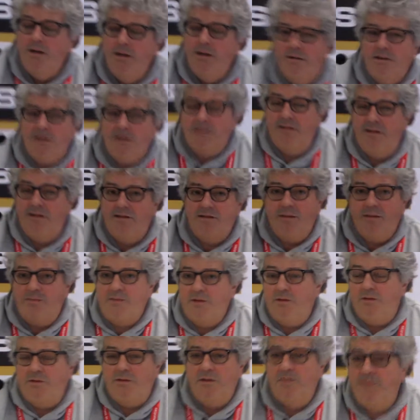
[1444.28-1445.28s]
That is
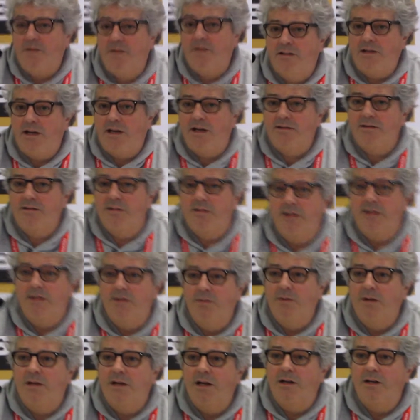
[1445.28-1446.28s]
absolutely fantastic, and
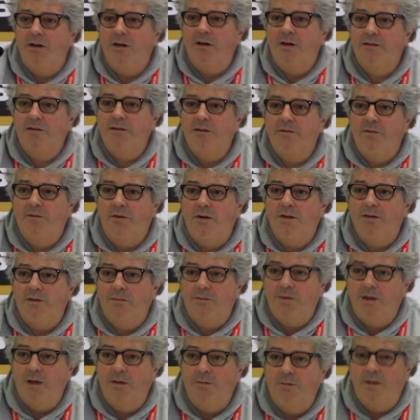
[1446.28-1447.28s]
we cannot avoid
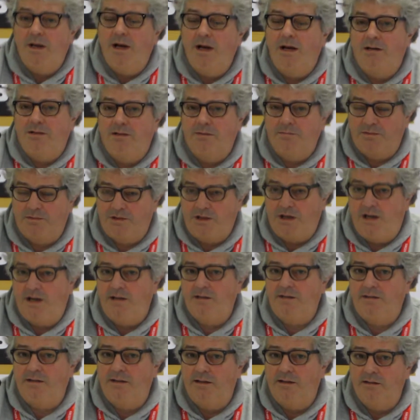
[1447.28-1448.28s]
it. We are
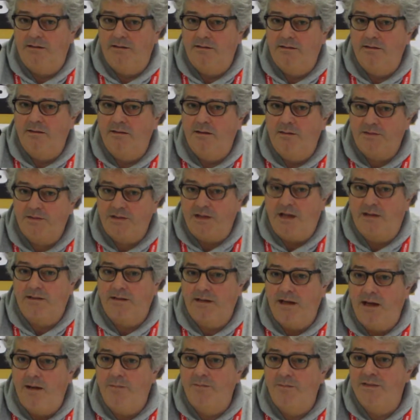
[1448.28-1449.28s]
chess and
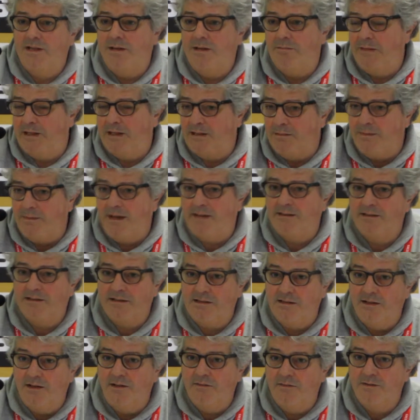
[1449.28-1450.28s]
abstract games and
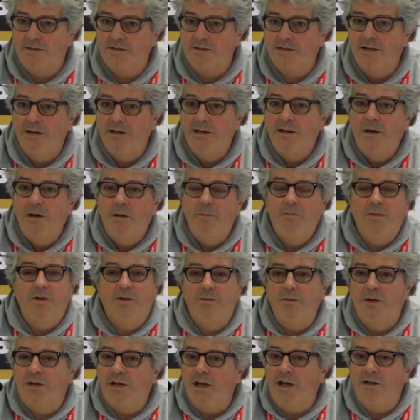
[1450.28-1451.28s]
mathematics lovers, but
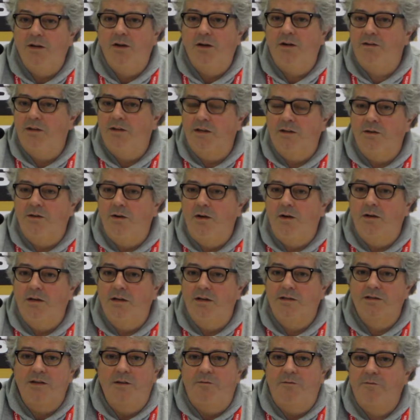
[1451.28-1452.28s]
we cannot ignore it.
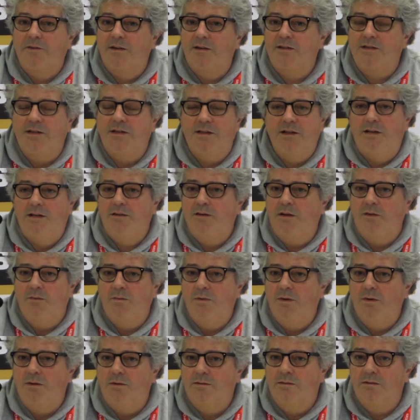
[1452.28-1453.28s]
It's a fascinating
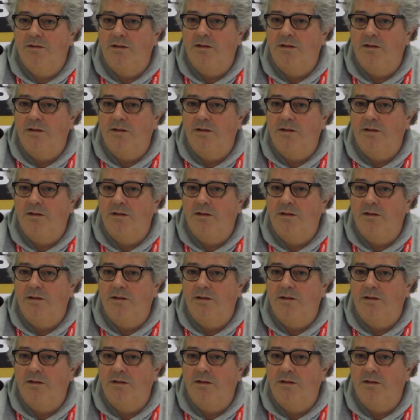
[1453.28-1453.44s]
world.